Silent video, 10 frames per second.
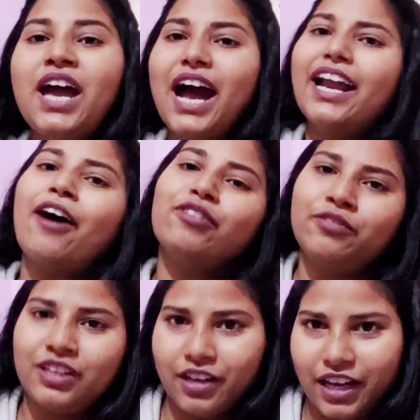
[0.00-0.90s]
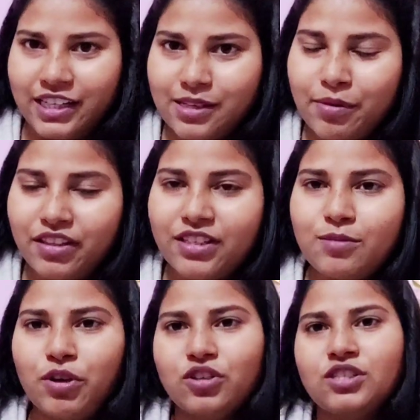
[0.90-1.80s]
and up even the Elizabethans,
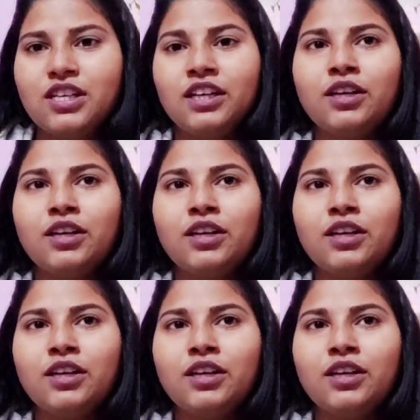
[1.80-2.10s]
because